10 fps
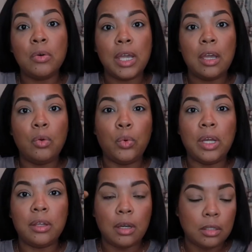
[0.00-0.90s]
in
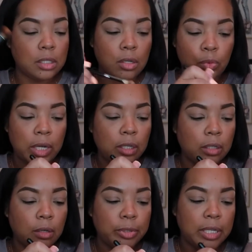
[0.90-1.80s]
with just a
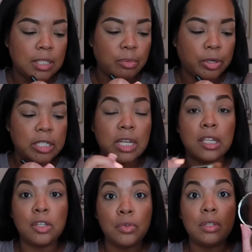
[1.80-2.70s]
regular blending brush
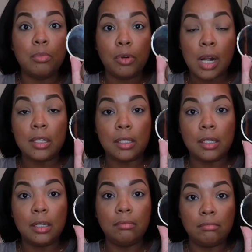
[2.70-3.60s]
and use the
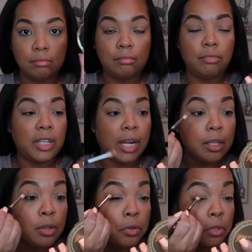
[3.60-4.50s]
bronzer that I
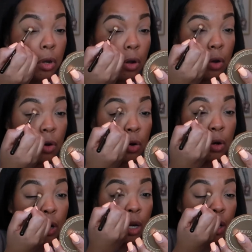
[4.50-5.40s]
used
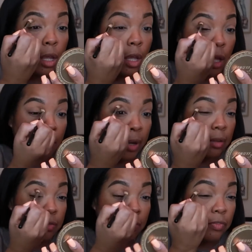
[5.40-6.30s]
on my
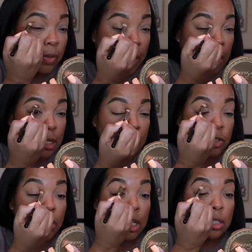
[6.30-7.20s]
face,
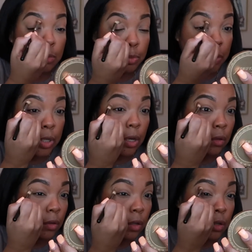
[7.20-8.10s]
just to put a
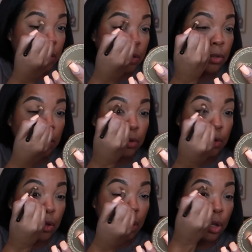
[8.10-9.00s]
little
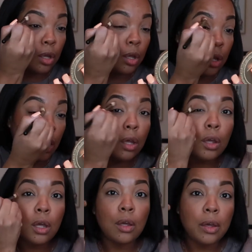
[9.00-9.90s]

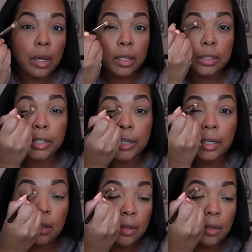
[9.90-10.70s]
color